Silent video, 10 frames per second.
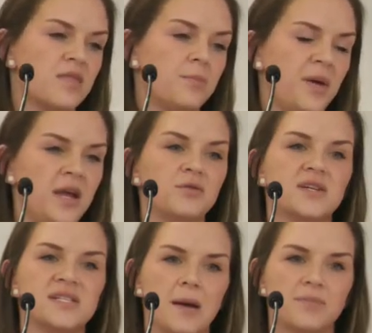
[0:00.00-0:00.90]
the pain
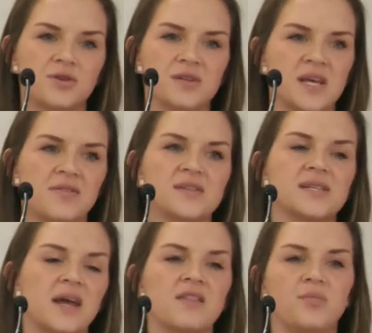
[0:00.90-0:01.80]
receptors at the
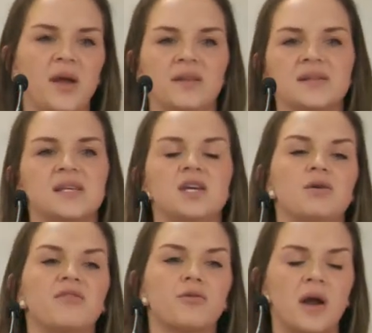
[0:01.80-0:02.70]
site of the pain, let's say you
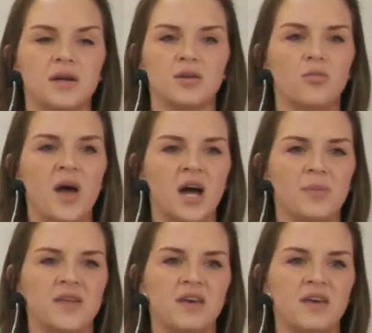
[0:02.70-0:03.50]
have chronic low back pain,